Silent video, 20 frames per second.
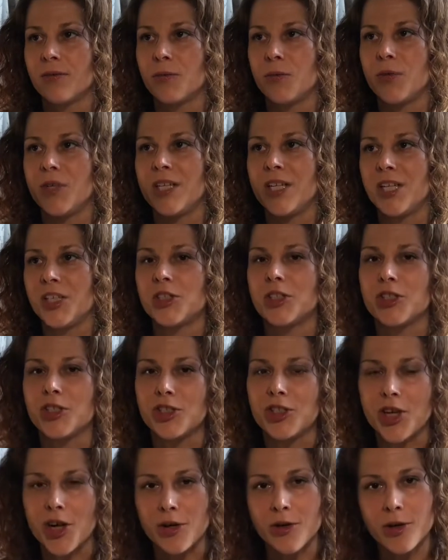we need to
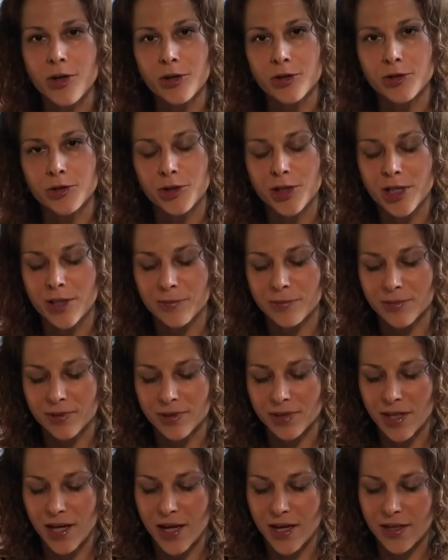share our
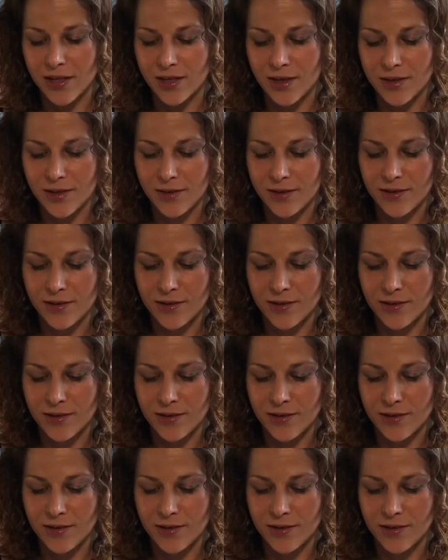dreams and